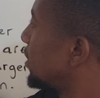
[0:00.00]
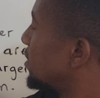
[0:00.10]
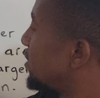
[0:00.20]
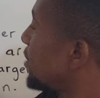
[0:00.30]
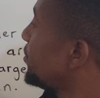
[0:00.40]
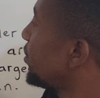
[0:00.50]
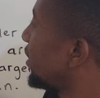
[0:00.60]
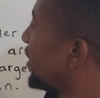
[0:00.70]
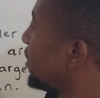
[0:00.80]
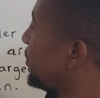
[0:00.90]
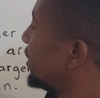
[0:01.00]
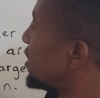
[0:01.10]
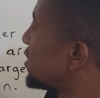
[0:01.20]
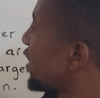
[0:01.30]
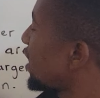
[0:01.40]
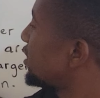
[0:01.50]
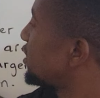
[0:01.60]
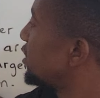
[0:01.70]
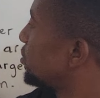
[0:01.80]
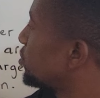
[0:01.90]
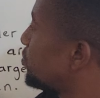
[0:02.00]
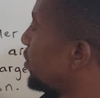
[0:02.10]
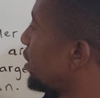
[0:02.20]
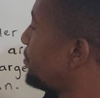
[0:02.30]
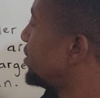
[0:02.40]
The same yogurt, we just crush it into smaller